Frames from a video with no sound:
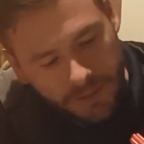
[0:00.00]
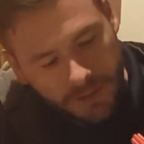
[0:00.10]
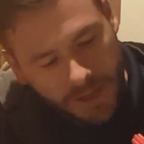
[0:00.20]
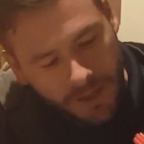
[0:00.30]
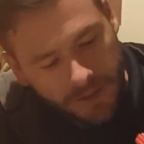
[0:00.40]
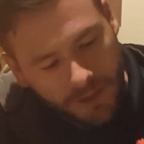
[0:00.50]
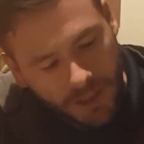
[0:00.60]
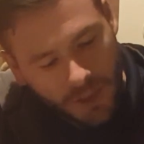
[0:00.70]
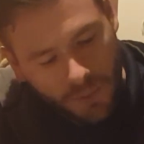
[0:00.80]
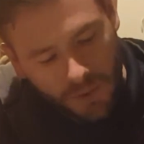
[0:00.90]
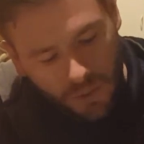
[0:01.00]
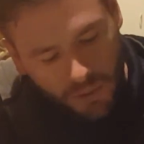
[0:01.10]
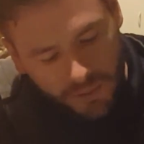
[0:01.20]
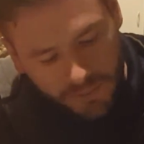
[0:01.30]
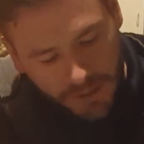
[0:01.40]
And you're going to want to
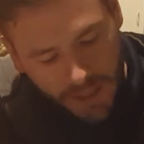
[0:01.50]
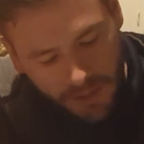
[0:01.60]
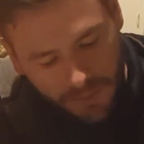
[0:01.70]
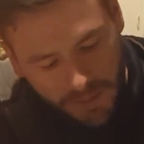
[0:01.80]
hold them together